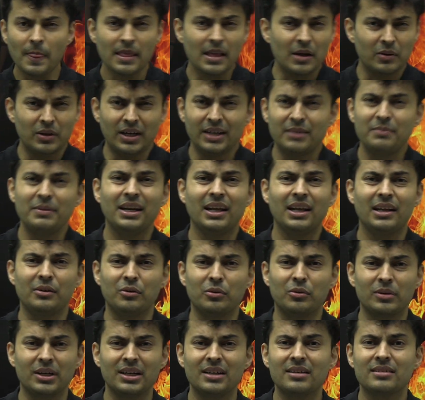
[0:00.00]
Now let me tell
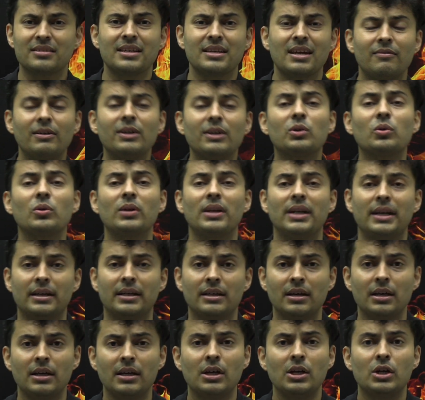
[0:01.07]
you, it is never too
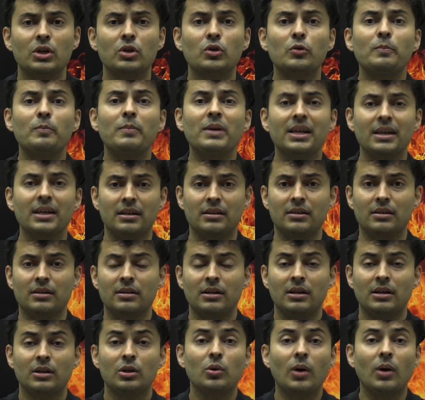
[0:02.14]
late to begin
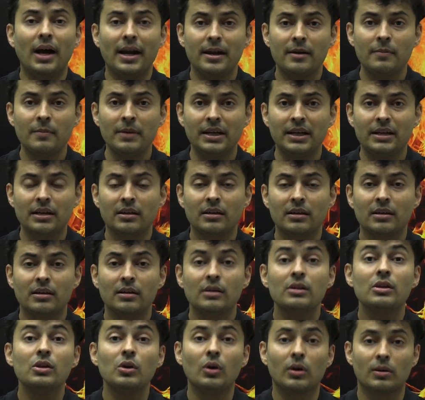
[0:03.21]
to admit
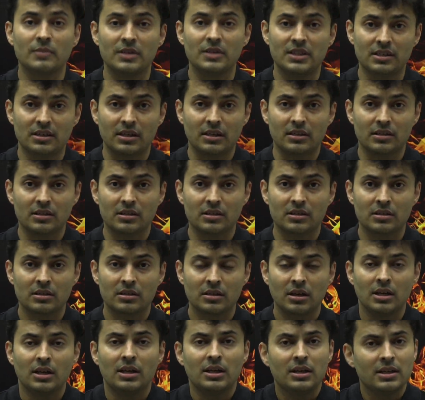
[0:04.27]
your mistakes.
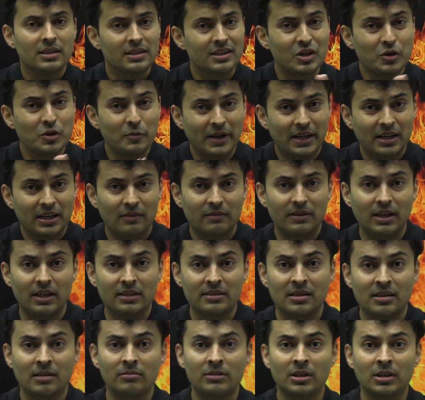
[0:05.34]
See, you might have done
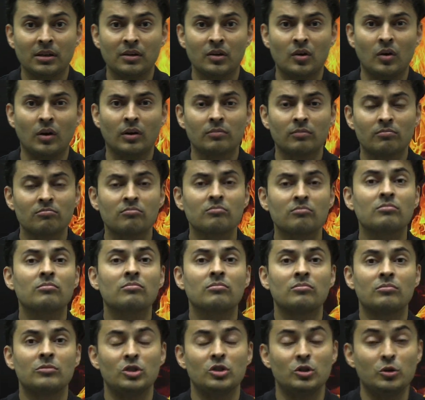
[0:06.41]
something wrong.
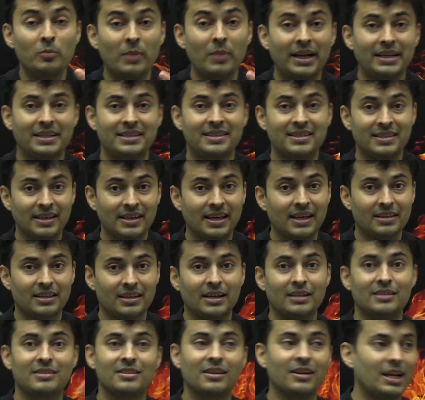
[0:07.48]
You might say
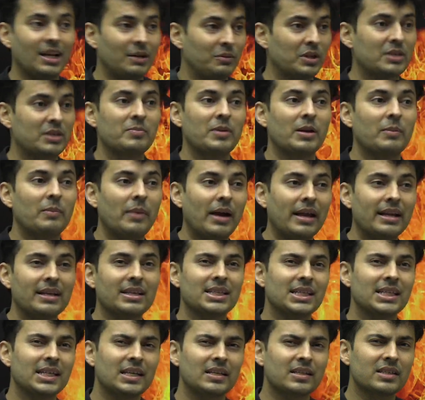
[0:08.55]
that, sir, I was preparing
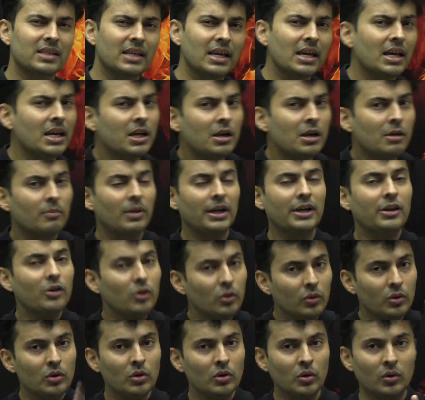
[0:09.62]
seriously, but
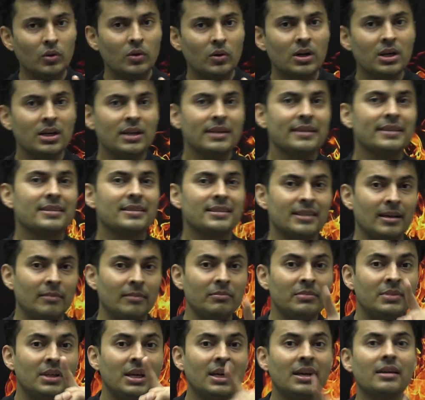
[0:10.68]
you know
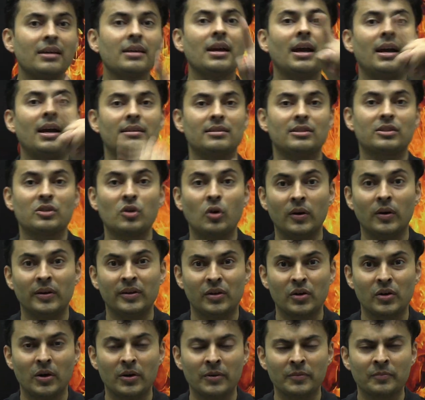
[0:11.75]
something has gone
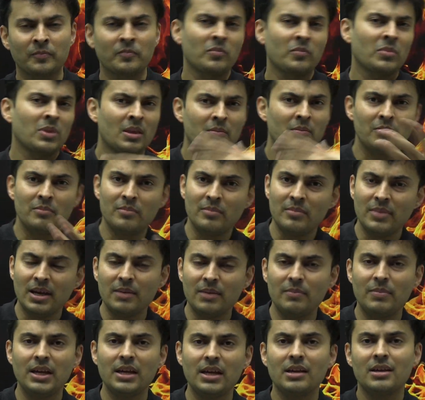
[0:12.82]
wrong.
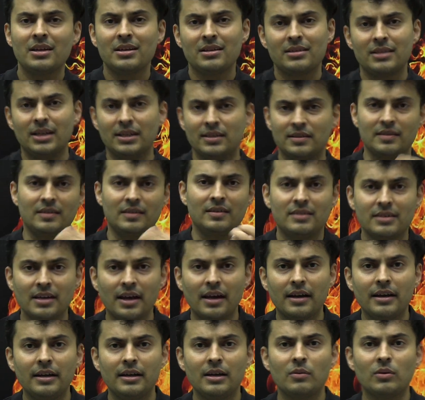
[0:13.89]
Maybe that
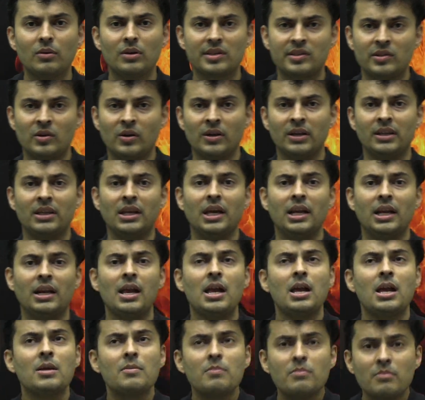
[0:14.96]
sincerity was not there.
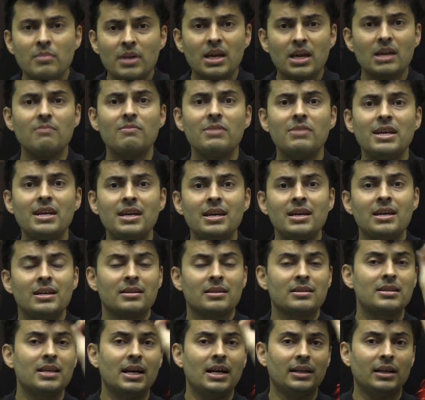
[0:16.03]
Maybe
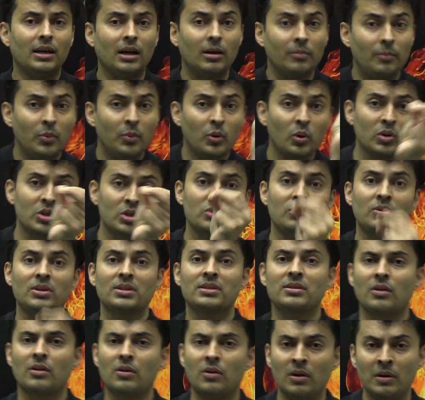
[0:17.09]
that approach
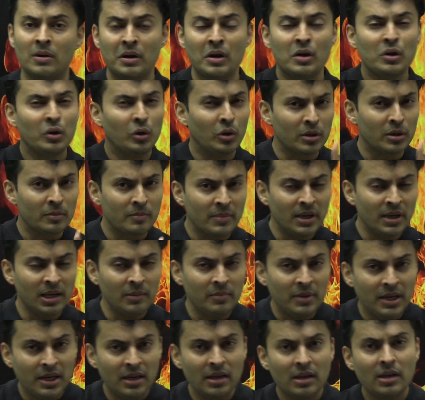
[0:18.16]
was wrong, or
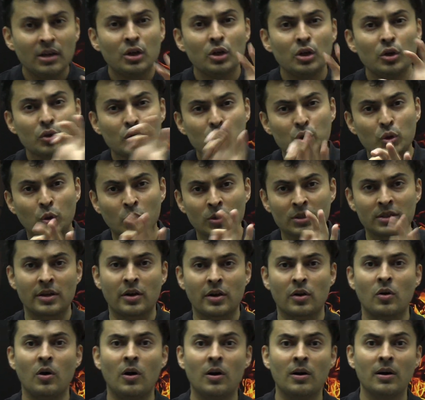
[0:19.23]
maybe you chose a
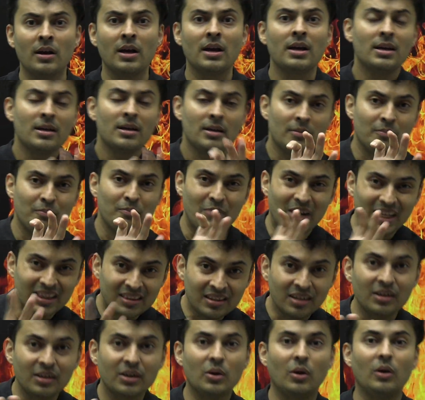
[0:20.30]
wrong
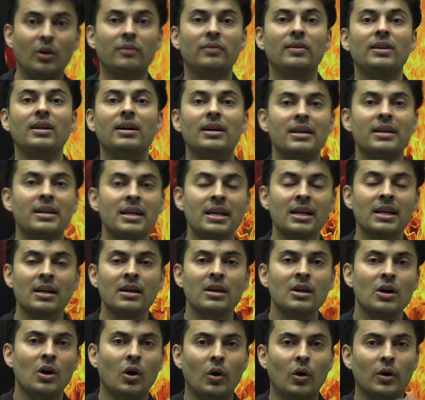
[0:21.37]
method of learning,
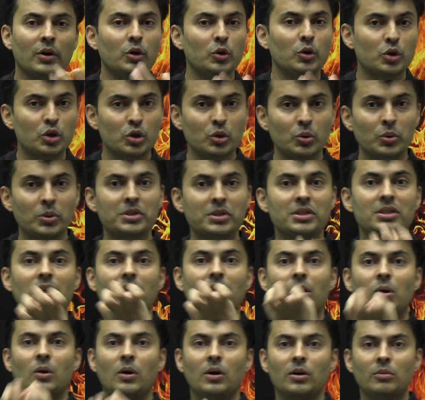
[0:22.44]
or you chose the
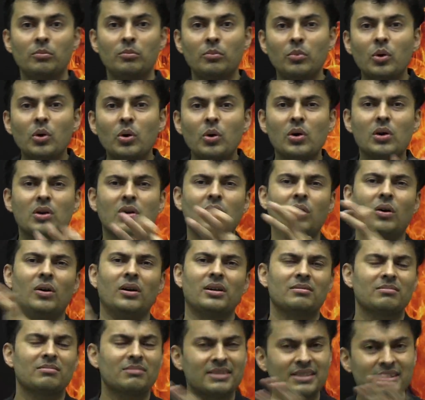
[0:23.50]
wrong book,
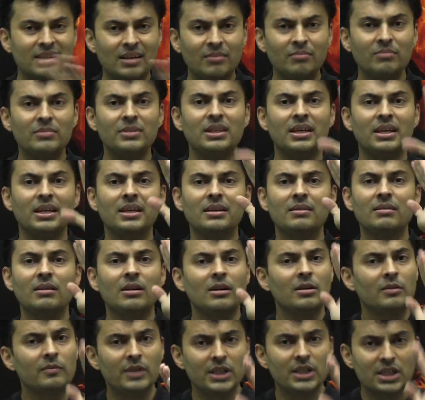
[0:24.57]
or something
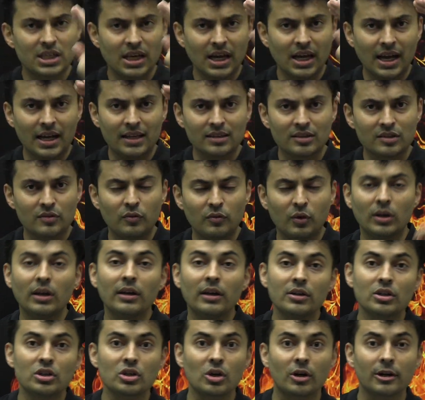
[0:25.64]
which has
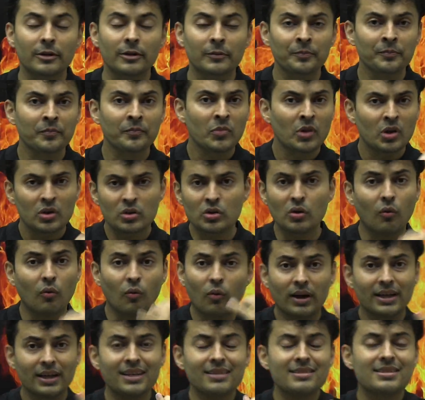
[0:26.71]
fallen short. So
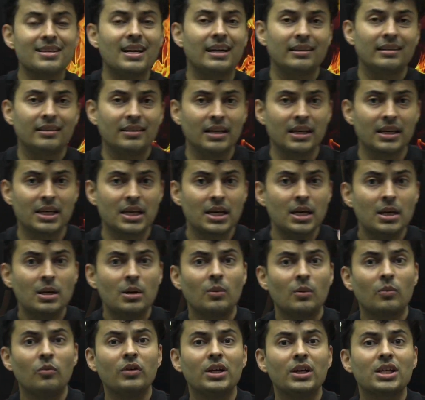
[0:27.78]
what is that thing
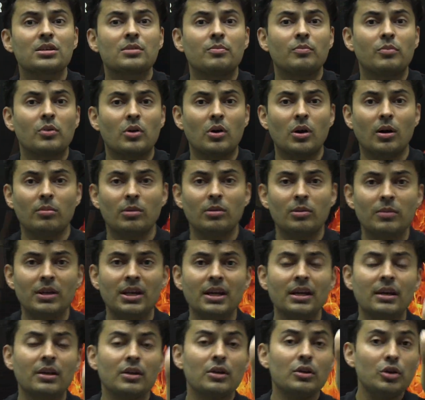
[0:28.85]
which
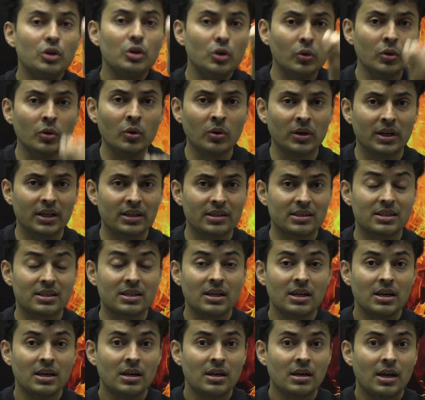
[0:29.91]
probably you
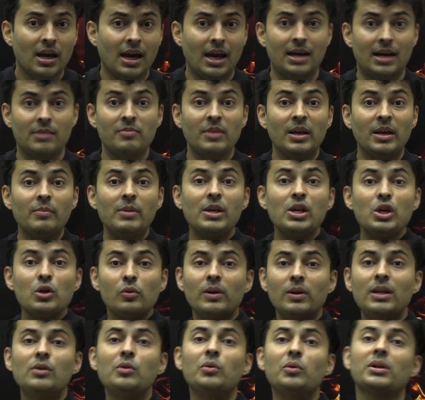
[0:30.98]
notice, and maybe you
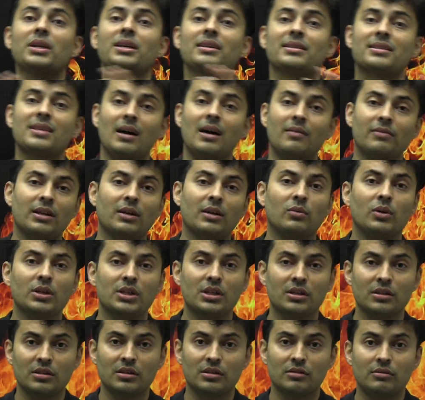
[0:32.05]
will notice after
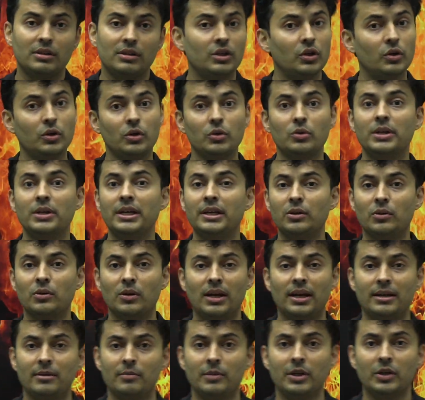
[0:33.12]
watching this video? You need to
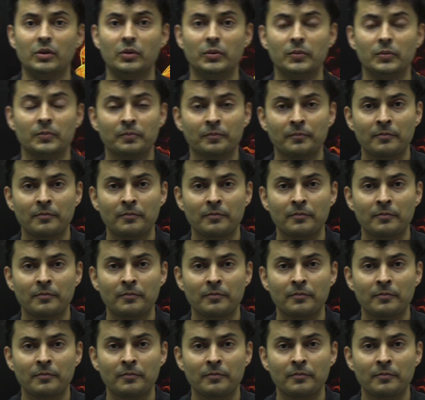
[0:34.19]
let me know.